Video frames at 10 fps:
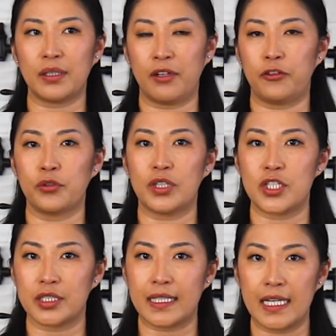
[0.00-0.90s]
if you
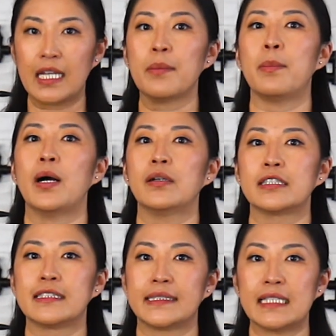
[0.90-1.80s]
just think
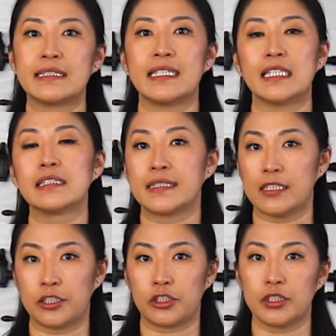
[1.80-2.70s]
about zesting
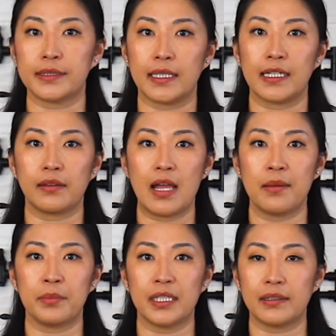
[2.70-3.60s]
citrus like
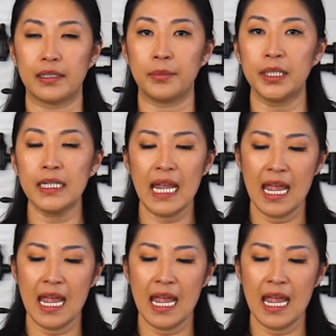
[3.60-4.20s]
lime and lemon,